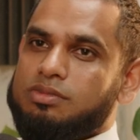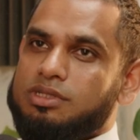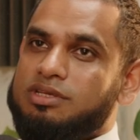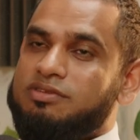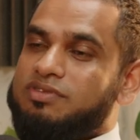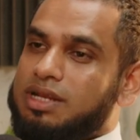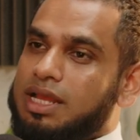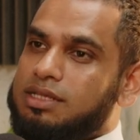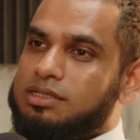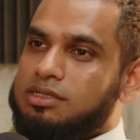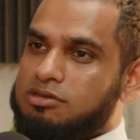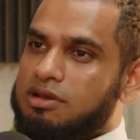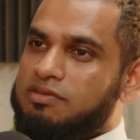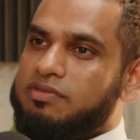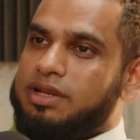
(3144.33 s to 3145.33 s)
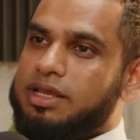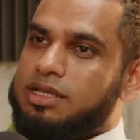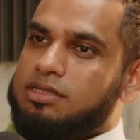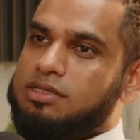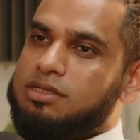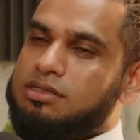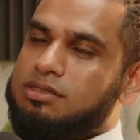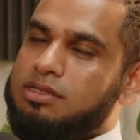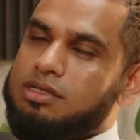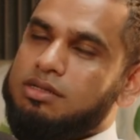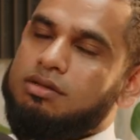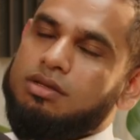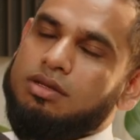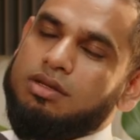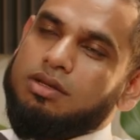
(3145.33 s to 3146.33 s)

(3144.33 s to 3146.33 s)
even as a travel agent, then